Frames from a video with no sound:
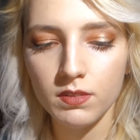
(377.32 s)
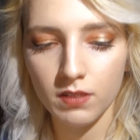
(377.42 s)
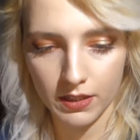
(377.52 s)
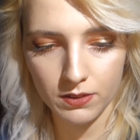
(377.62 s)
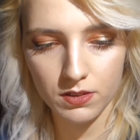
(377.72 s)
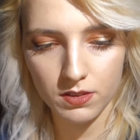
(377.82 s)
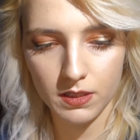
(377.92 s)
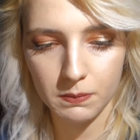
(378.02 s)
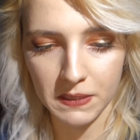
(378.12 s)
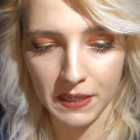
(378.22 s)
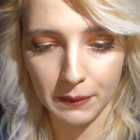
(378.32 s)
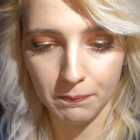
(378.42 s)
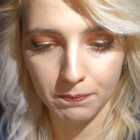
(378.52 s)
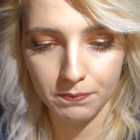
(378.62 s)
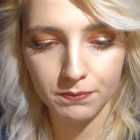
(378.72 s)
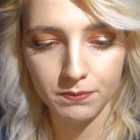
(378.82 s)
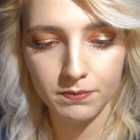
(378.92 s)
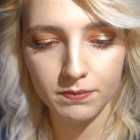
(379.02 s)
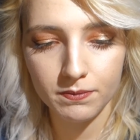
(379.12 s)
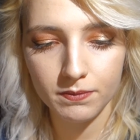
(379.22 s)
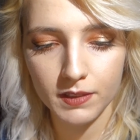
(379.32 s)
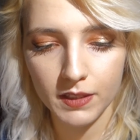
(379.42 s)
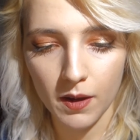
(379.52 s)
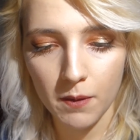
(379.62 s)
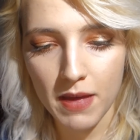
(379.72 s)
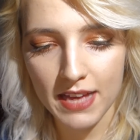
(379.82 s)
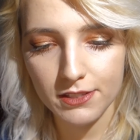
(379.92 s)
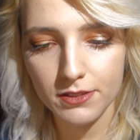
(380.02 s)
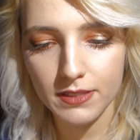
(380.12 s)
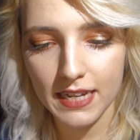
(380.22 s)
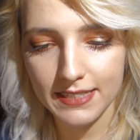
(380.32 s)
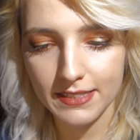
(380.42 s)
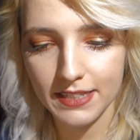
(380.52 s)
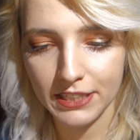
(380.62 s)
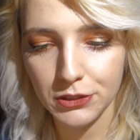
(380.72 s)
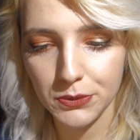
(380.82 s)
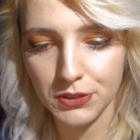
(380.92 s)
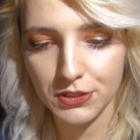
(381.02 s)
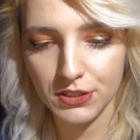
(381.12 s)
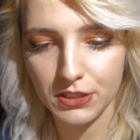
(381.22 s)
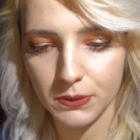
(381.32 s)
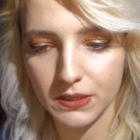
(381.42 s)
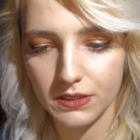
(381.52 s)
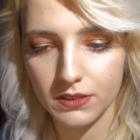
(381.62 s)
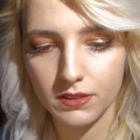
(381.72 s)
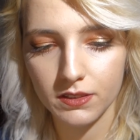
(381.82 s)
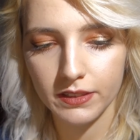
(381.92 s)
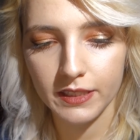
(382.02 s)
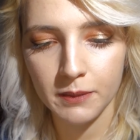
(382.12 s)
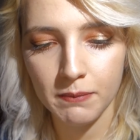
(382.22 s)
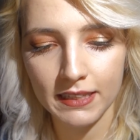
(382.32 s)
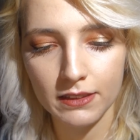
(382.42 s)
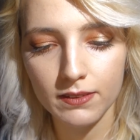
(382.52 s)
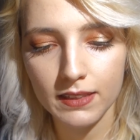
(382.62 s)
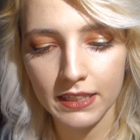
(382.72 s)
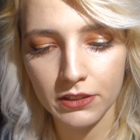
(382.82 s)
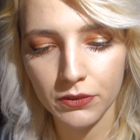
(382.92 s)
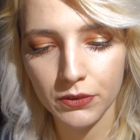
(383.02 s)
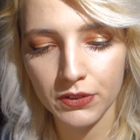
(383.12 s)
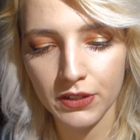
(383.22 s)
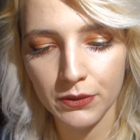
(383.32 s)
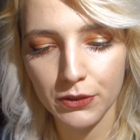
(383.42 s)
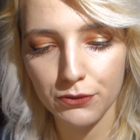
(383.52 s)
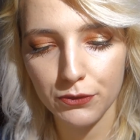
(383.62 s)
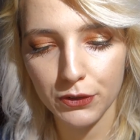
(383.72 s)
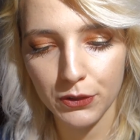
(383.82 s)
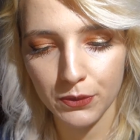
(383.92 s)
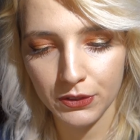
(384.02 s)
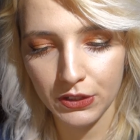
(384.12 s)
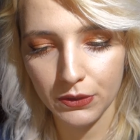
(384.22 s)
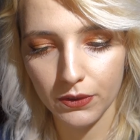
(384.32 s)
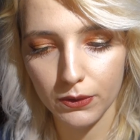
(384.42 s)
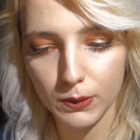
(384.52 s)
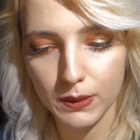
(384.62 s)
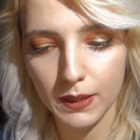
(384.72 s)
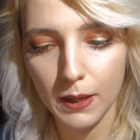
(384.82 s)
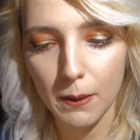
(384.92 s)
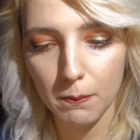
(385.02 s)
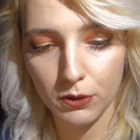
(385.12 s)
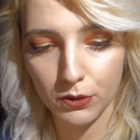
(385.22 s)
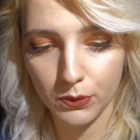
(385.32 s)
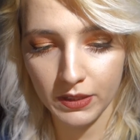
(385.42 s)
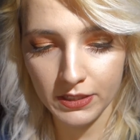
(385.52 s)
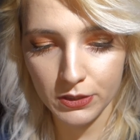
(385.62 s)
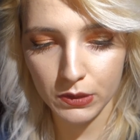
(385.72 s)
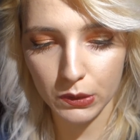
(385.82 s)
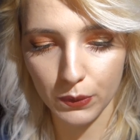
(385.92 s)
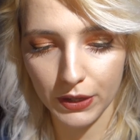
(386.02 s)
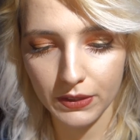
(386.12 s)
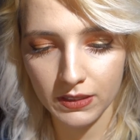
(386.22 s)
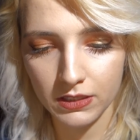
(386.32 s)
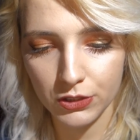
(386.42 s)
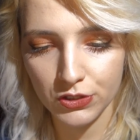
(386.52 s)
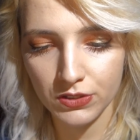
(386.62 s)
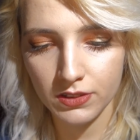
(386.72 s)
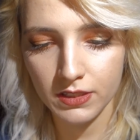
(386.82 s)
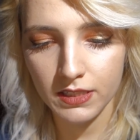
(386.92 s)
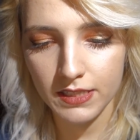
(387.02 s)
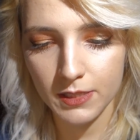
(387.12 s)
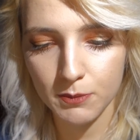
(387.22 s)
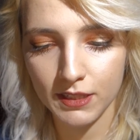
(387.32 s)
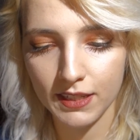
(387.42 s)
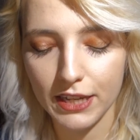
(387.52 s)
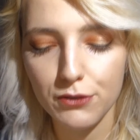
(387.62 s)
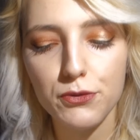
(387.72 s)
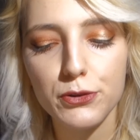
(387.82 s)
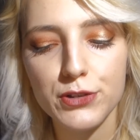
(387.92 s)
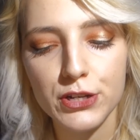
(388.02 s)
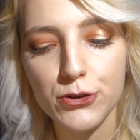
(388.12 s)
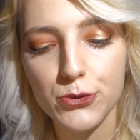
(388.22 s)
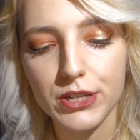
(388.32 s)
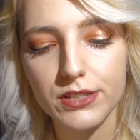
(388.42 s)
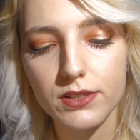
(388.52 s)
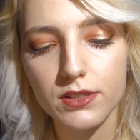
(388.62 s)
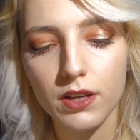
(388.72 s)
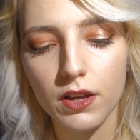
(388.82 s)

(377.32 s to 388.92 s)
How to Stop Time. Tom Hazard has a dangerous secret. He may look like an ordinary 41-year-old, but owing to a rare condition, he's been alive for centuries.